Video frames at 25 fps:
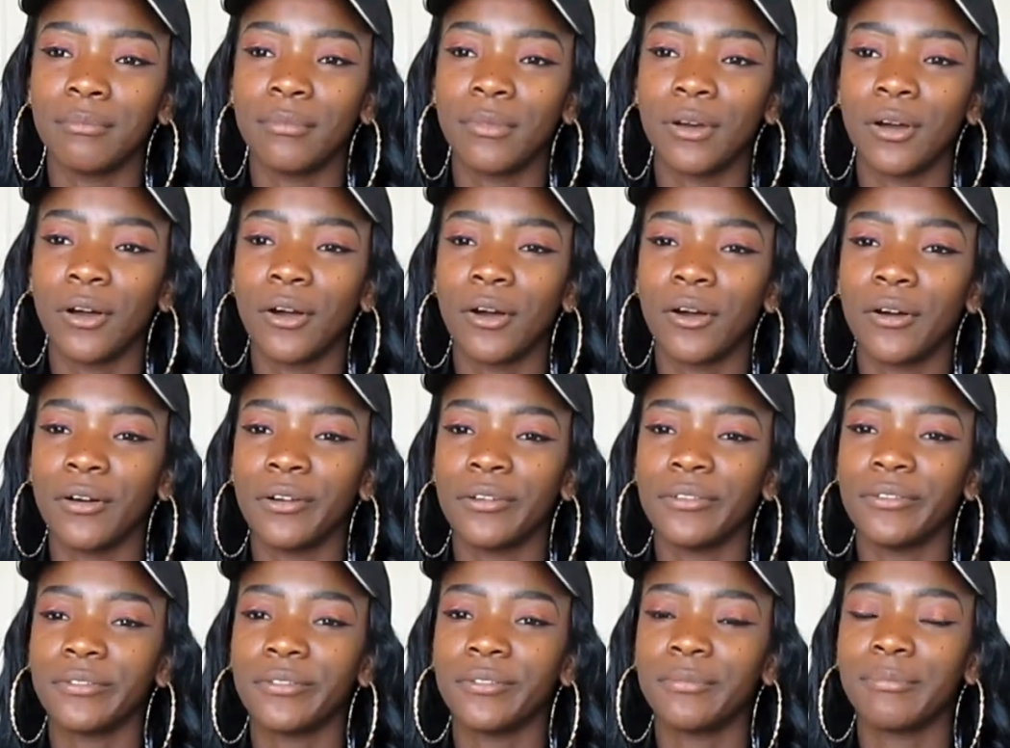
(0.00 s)

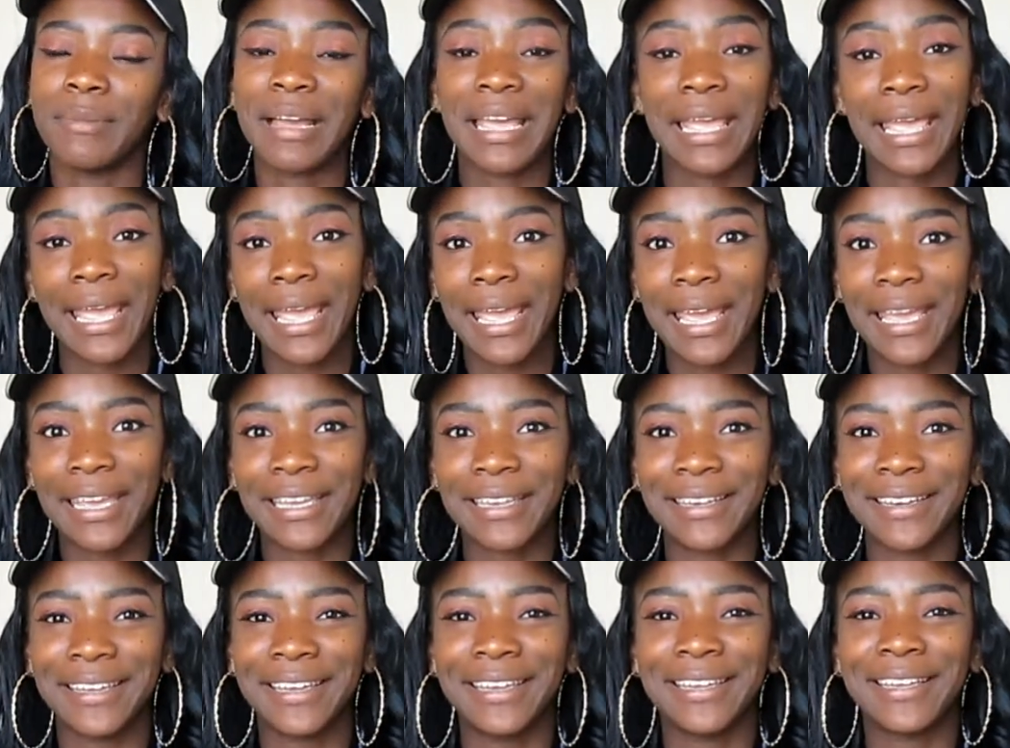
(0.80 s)
of my
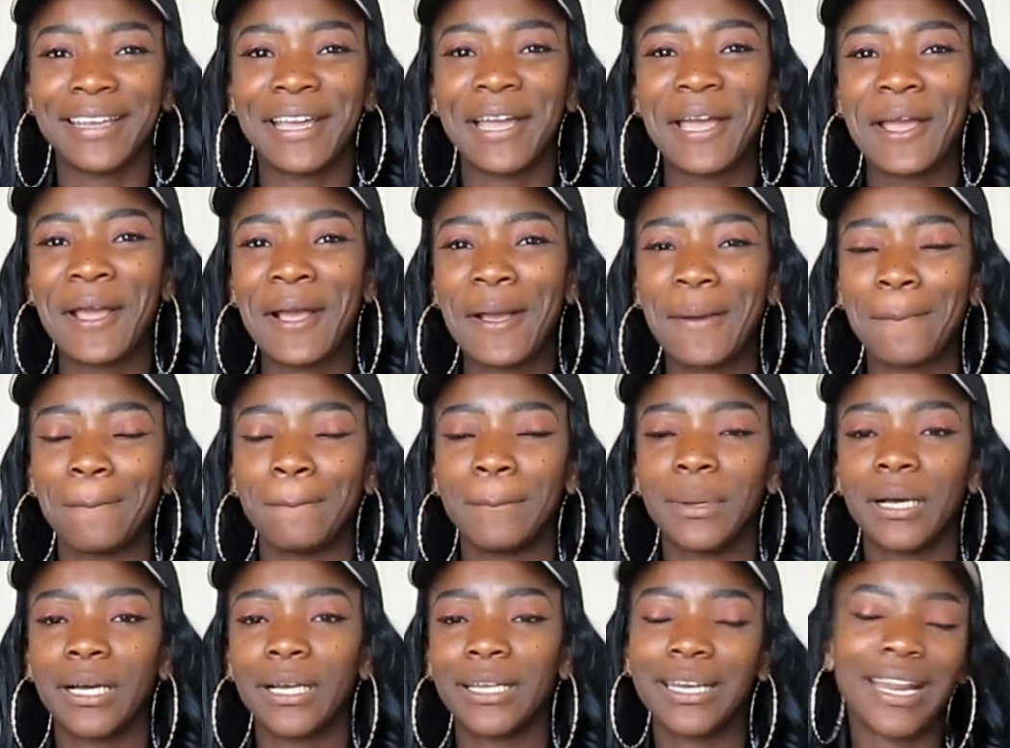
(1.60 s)
head.
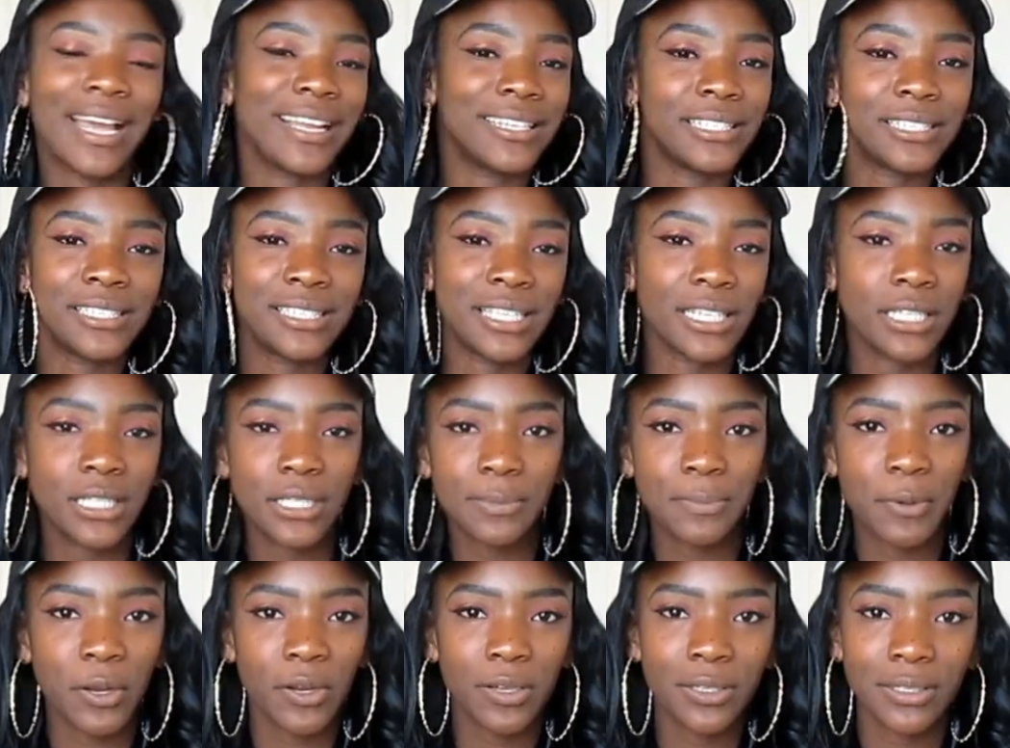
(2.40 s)
But I didn't
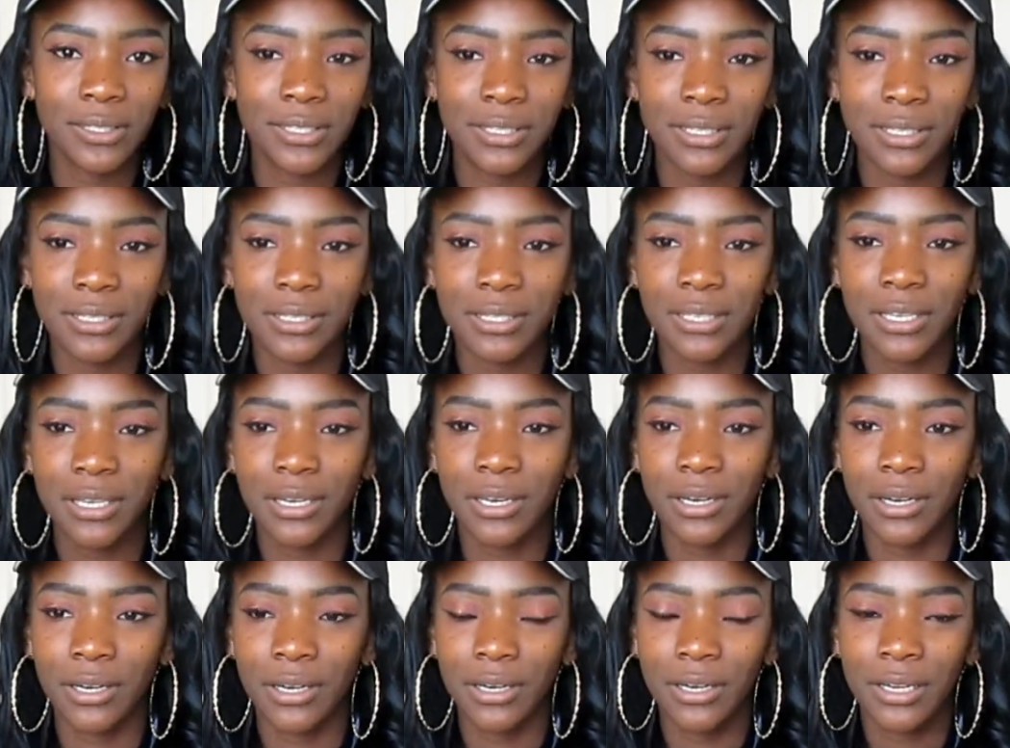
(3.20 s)
experience this
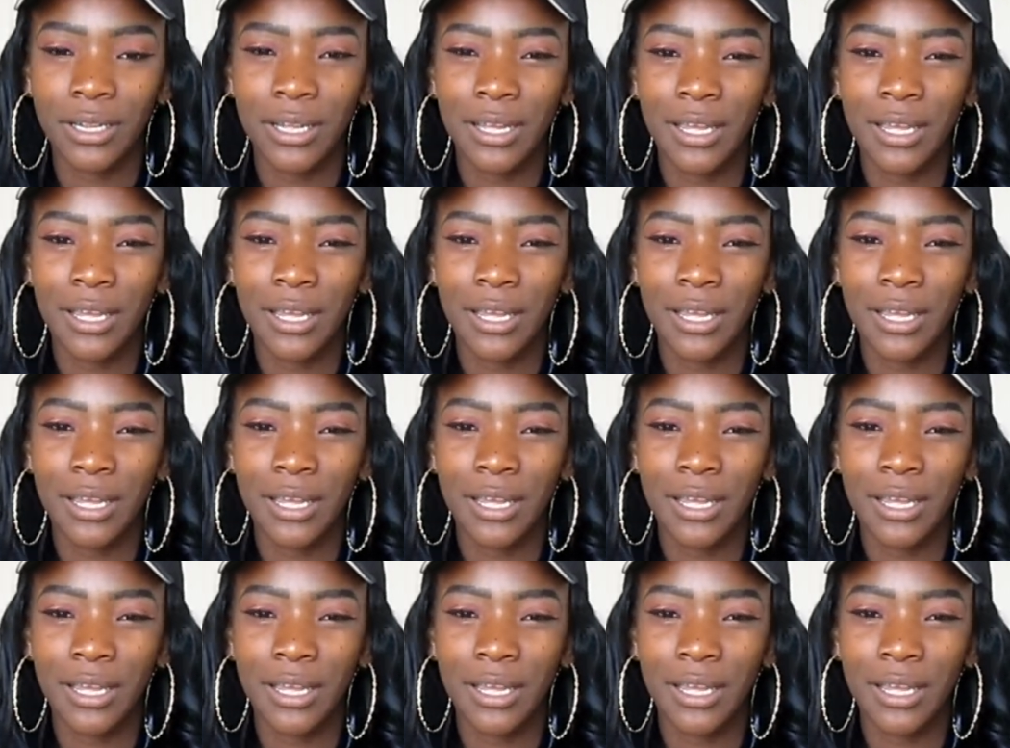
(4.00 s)
here.